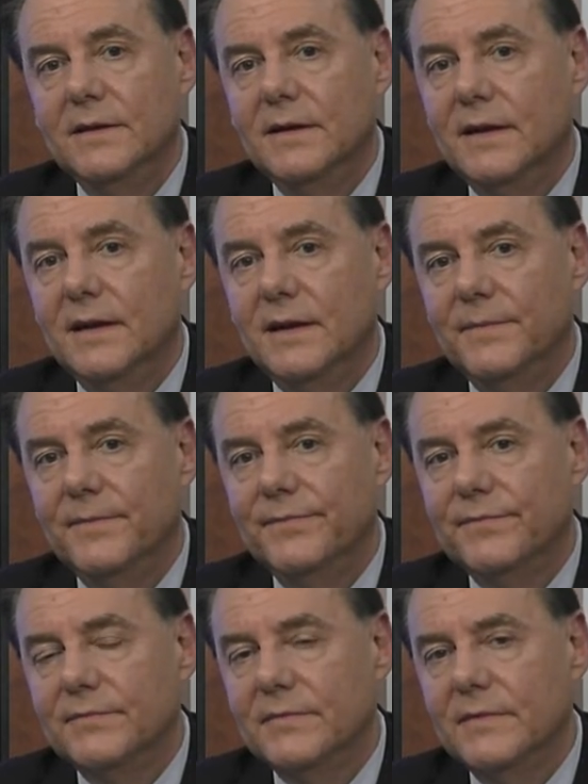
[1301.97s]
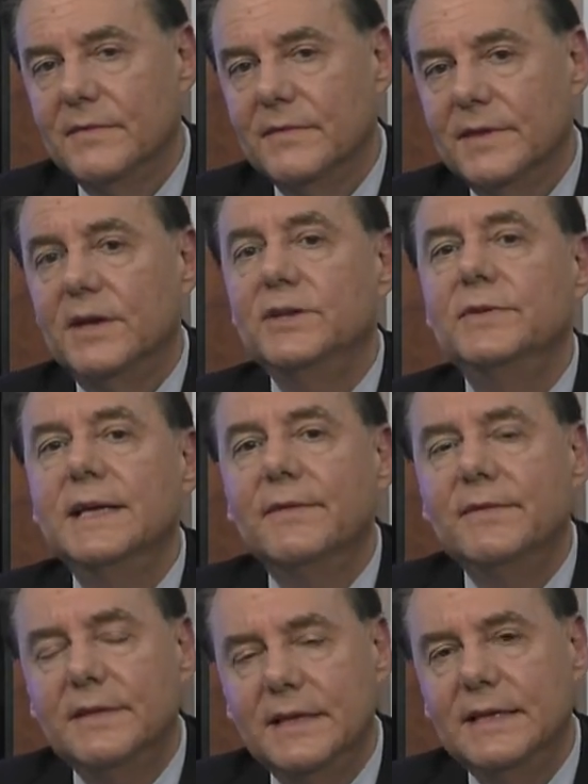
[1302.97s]
um, they're doing
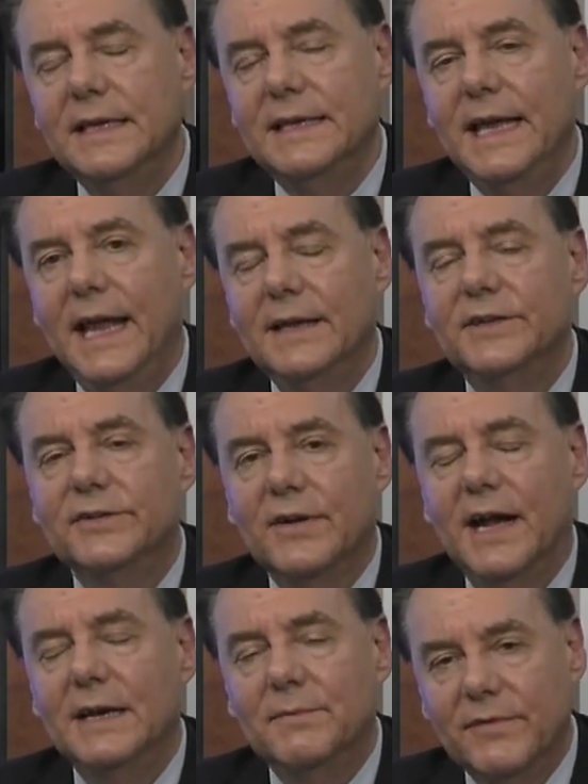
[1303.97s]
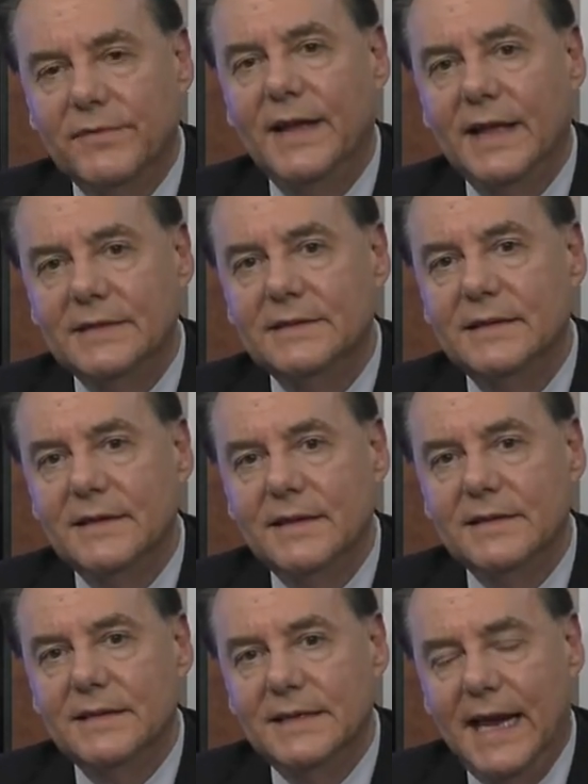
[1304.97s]
everything they can to try to prevent
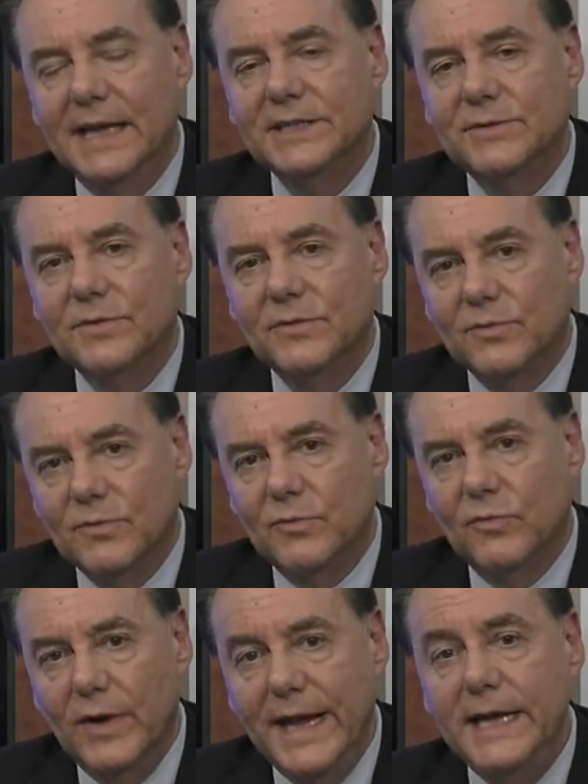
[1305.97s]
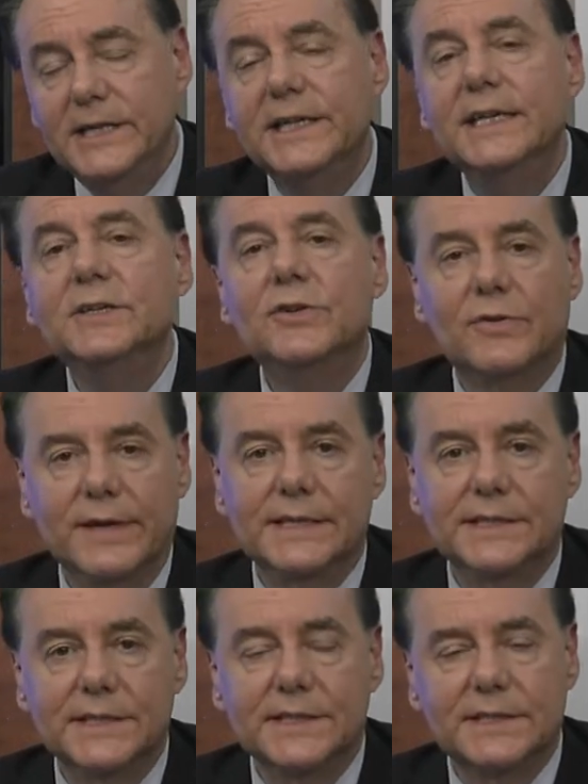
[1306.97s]
the natural wage
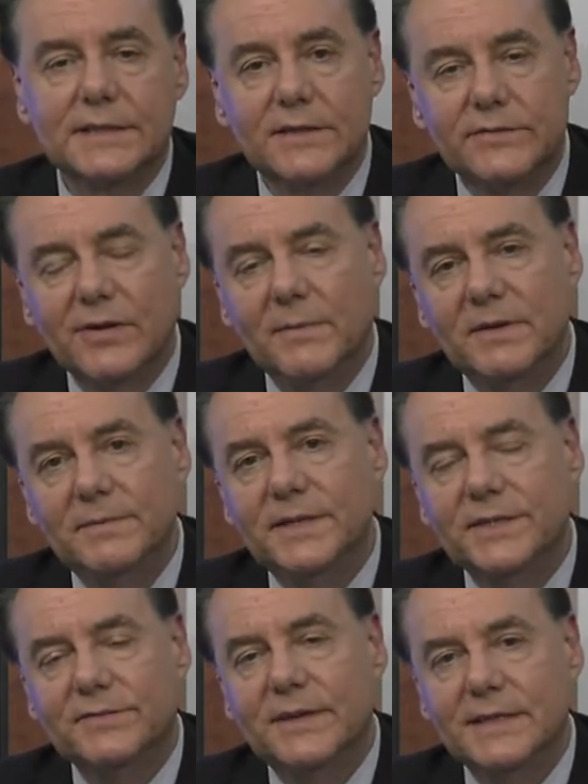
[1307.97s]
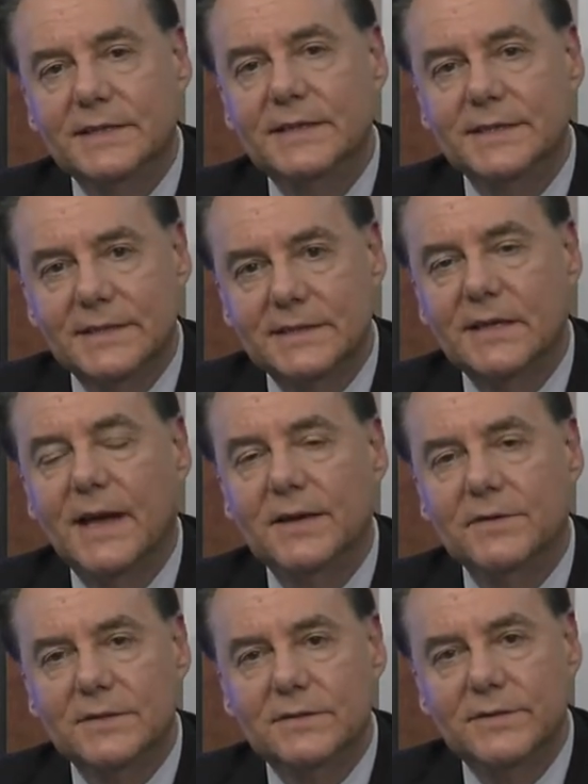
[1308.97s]
increases that the Trump administration is
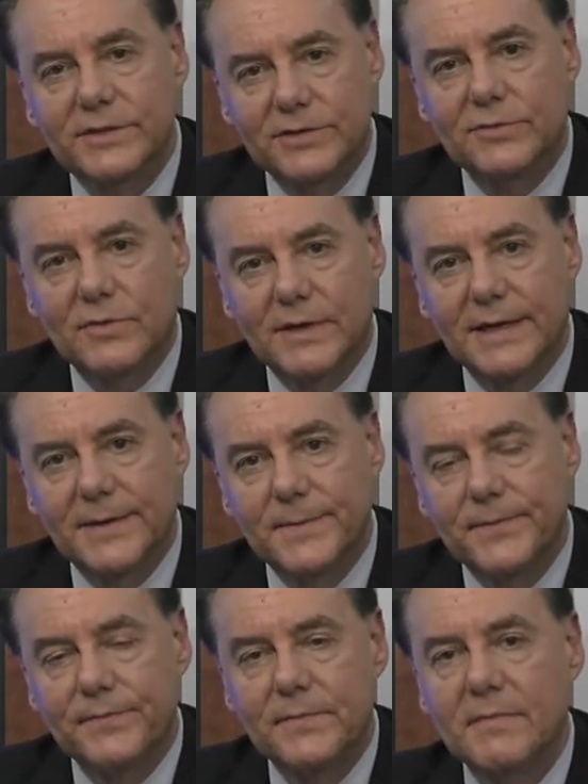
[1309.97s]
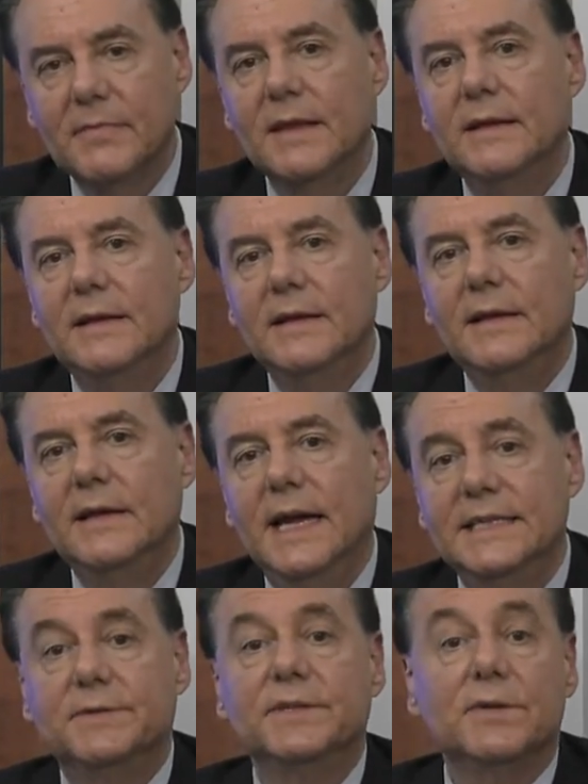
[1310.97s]
entitled to enjoy
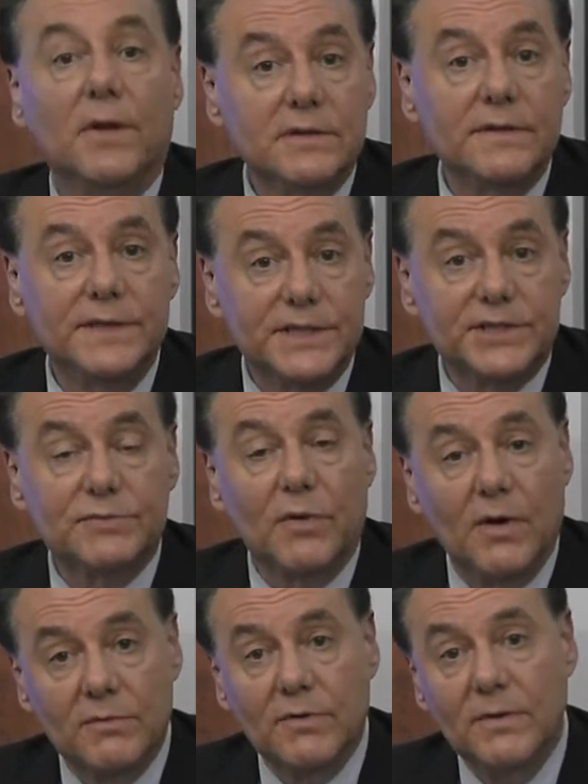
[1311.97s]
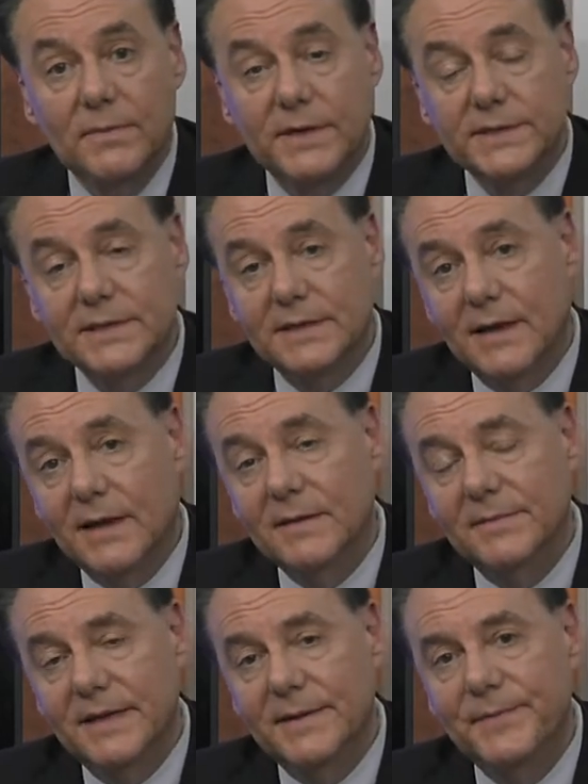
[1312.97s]
as a result of this strong, robust
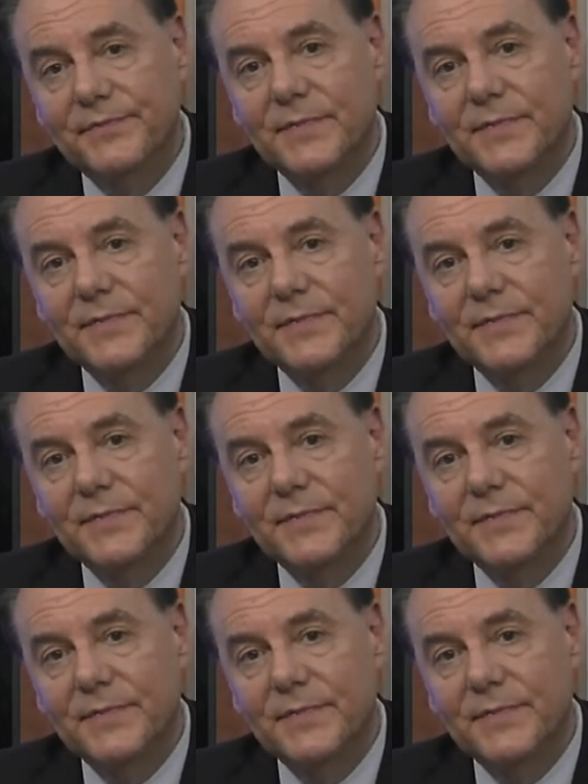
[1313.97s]
economy.